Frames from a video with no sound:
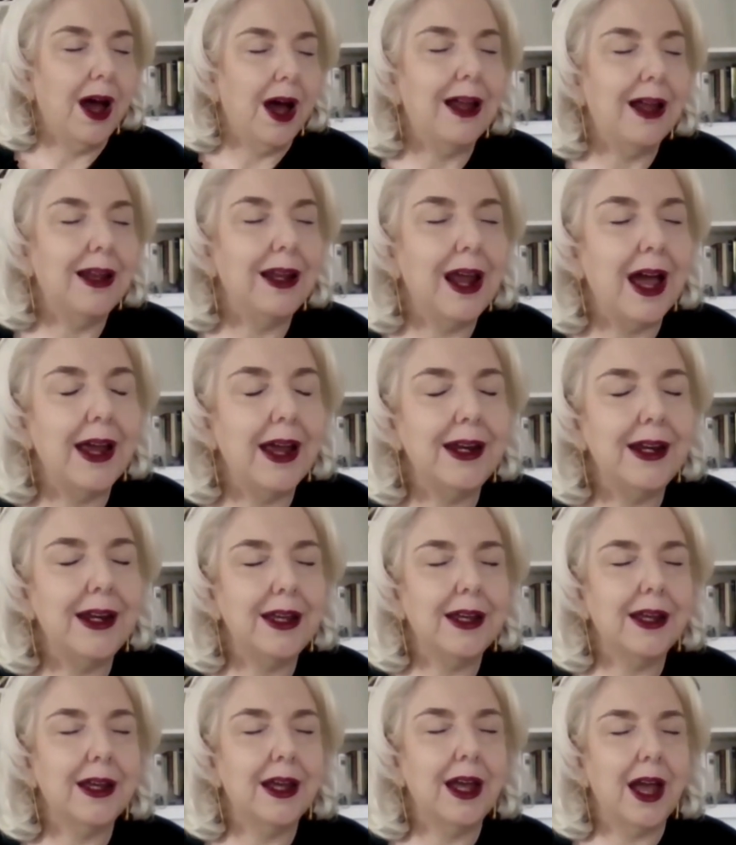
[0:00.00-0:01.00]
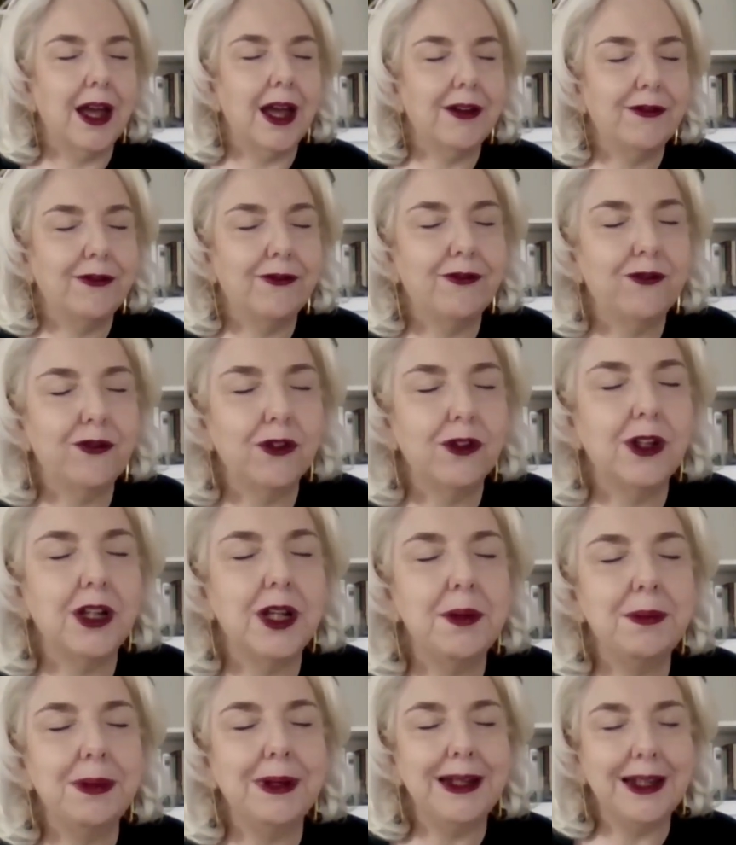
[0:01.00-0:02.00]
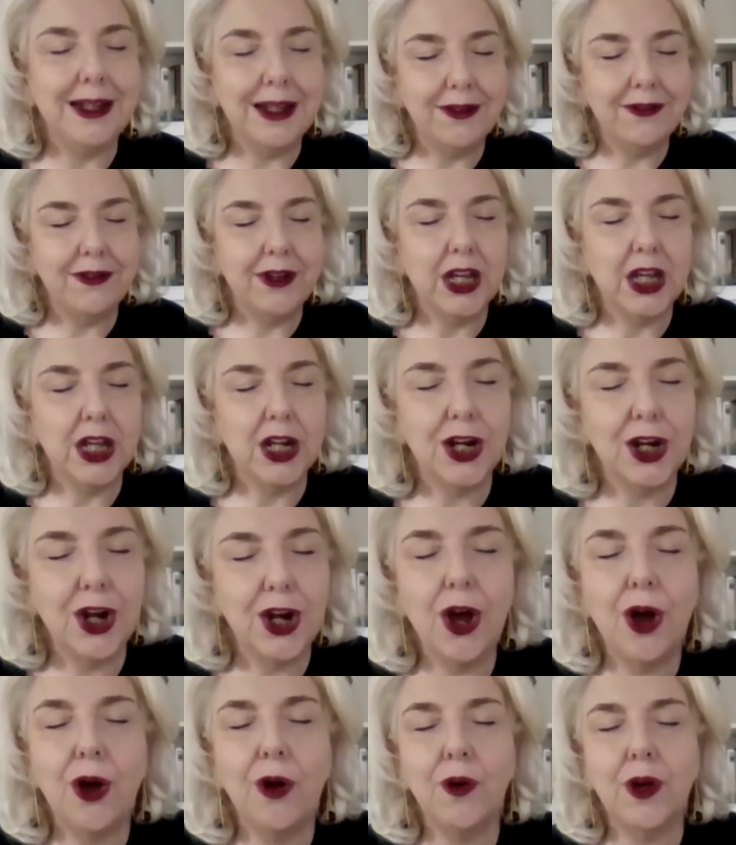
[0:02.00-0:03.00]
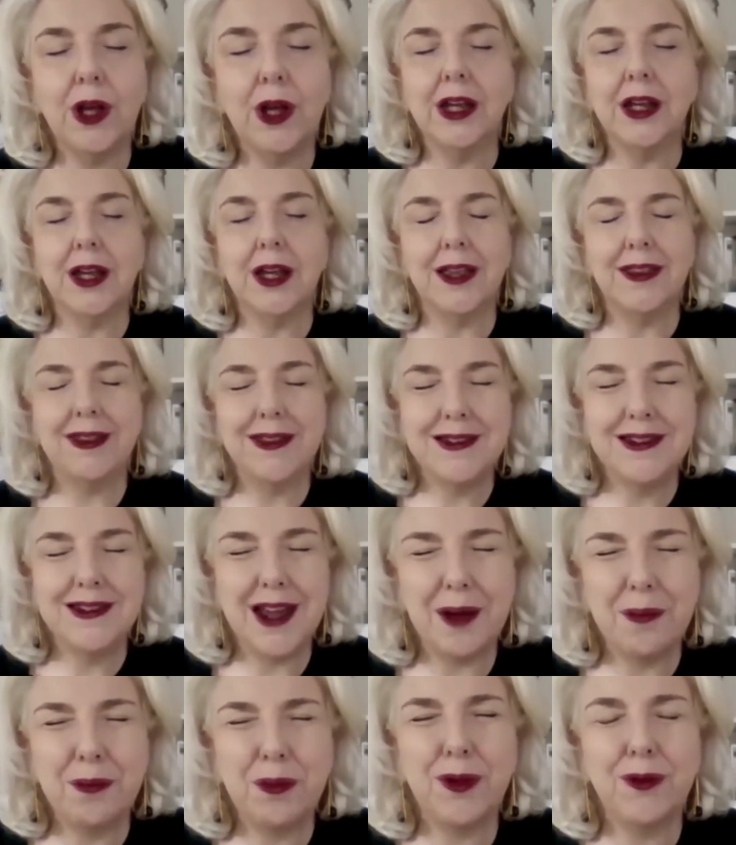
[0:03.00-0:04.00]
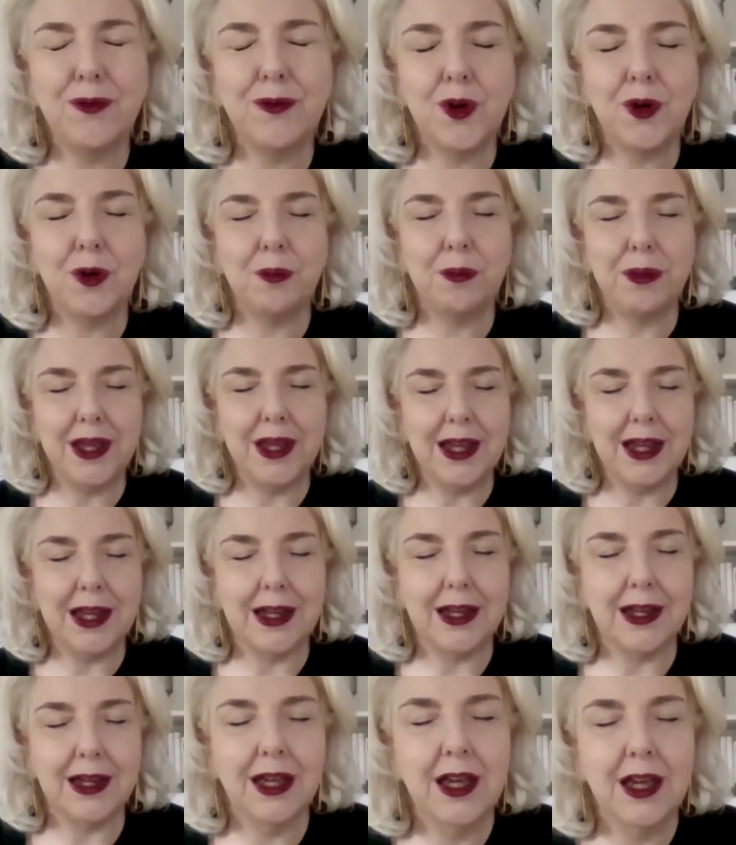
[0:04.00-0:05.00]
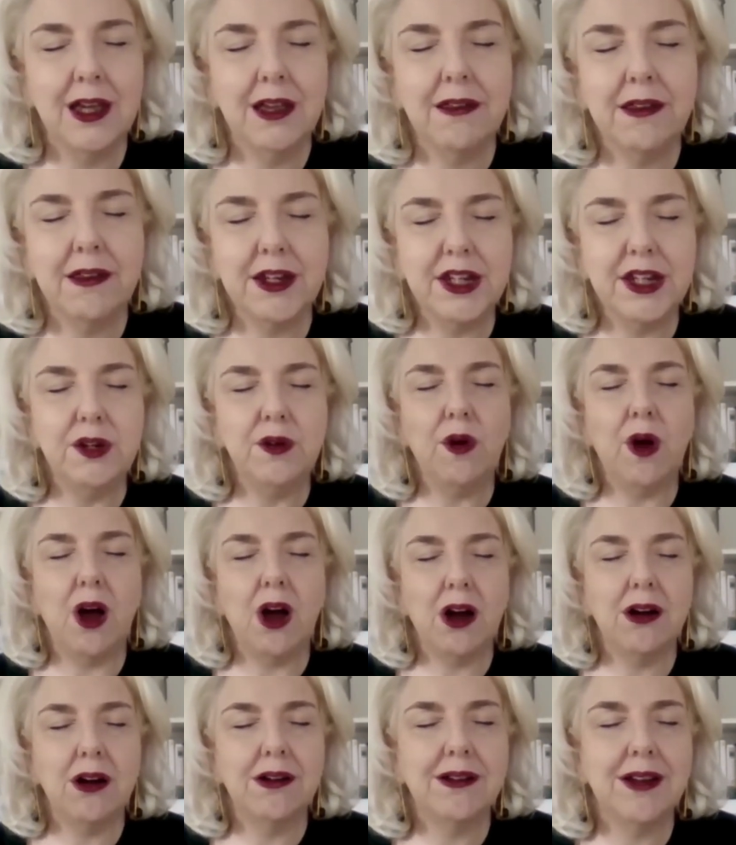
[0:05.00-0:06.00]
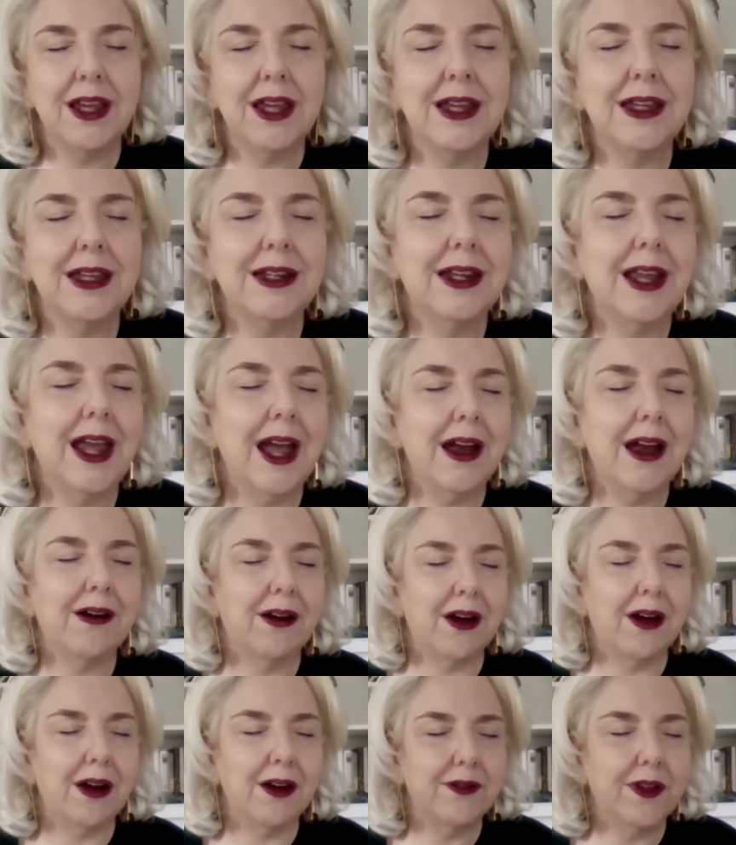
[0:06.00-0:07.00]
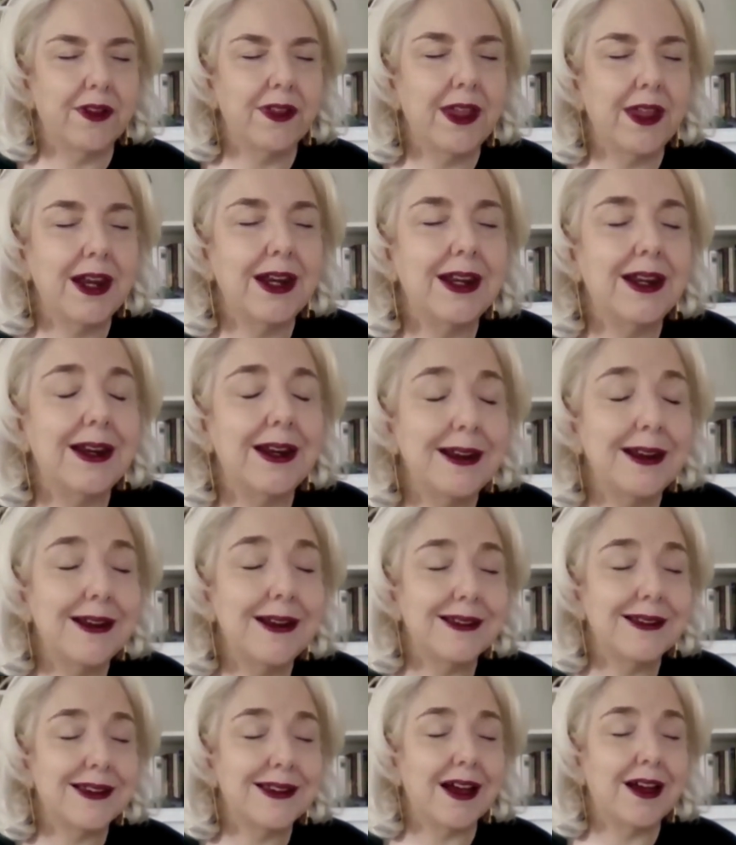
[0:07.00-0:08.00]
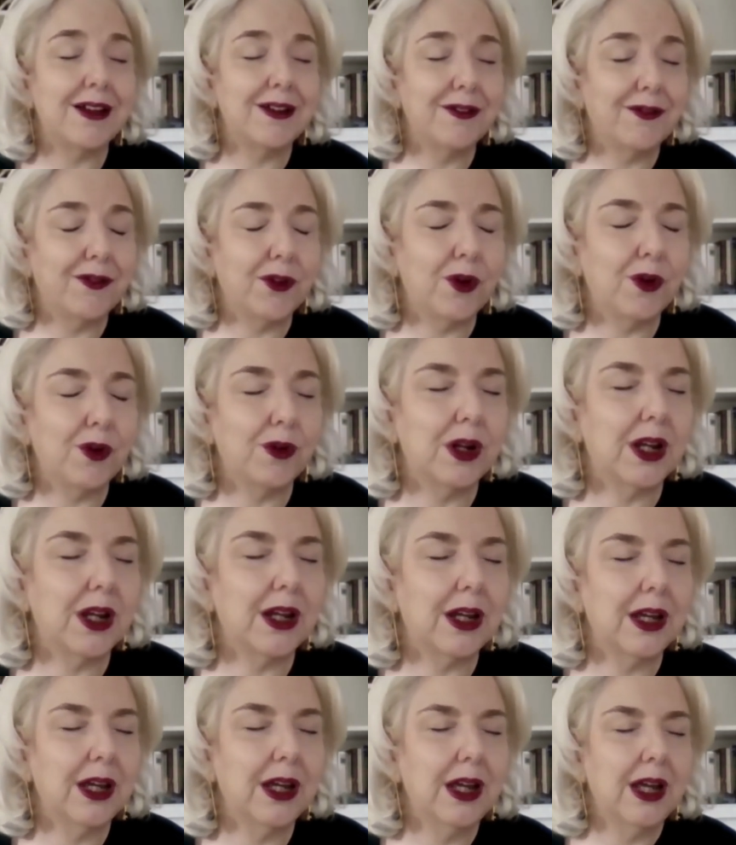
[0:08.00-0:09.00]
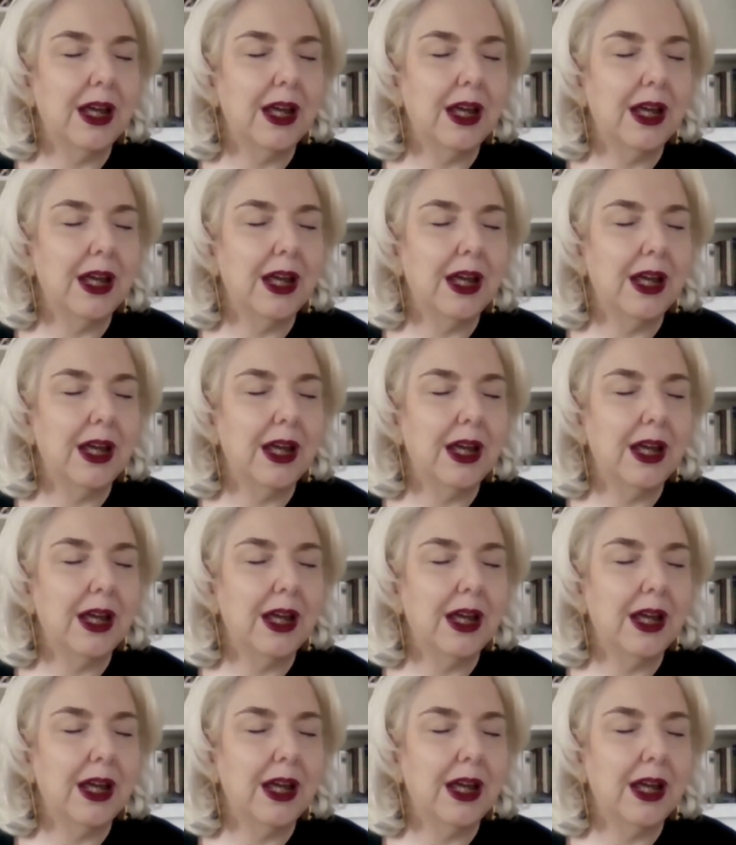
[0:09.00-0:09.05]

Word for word: aligning and fully believing and knowing at the depth of your being that you are taken care of and that it is unfolding